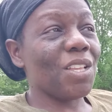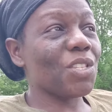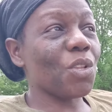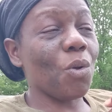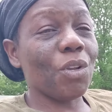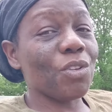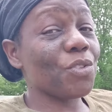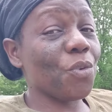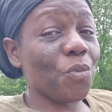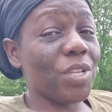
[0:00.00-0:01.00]
So
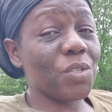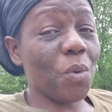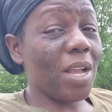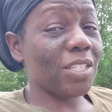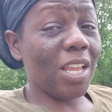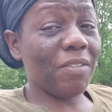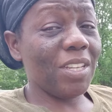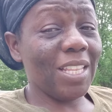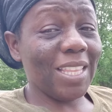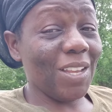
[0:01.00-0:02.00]
there's no reason why I should have
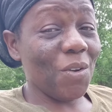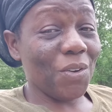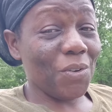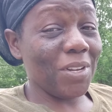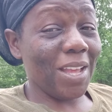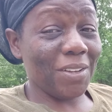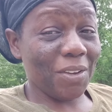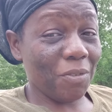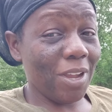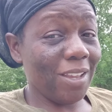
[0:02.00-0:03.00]
anything going on down
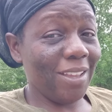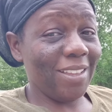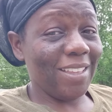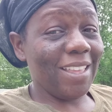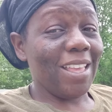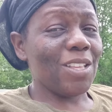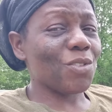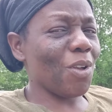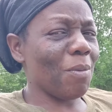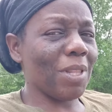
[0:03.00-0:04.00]
there, right?
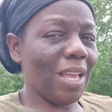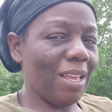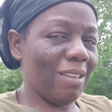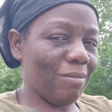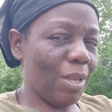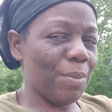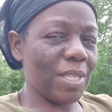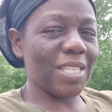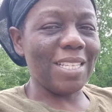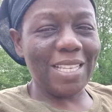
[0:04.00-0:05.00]
So I'm like,
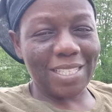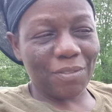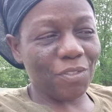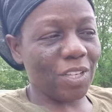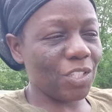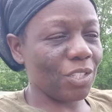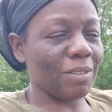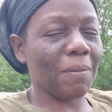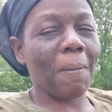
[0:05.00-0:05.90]
maybe it's a yeast infection.